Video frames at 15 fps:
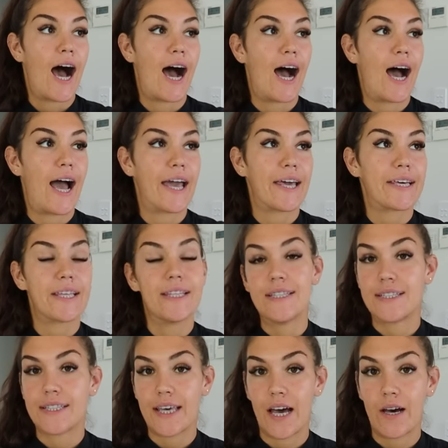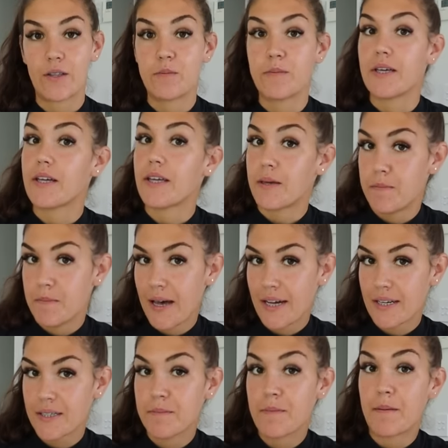I can see how the meal
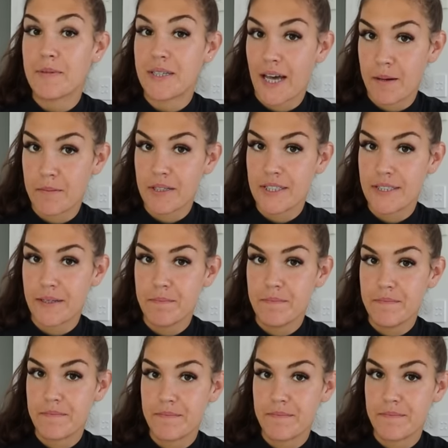impacted my metabolism.